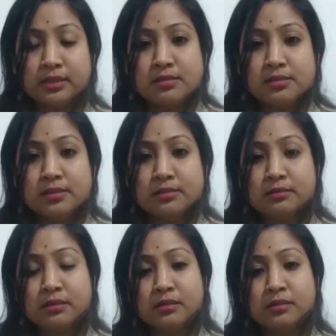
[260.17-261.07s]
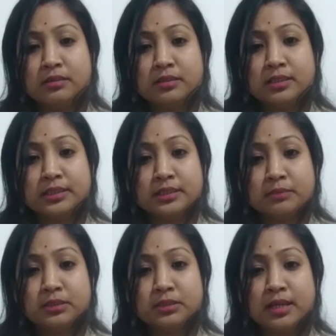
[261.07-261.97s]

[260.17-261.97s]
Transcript: Then uh, the SMC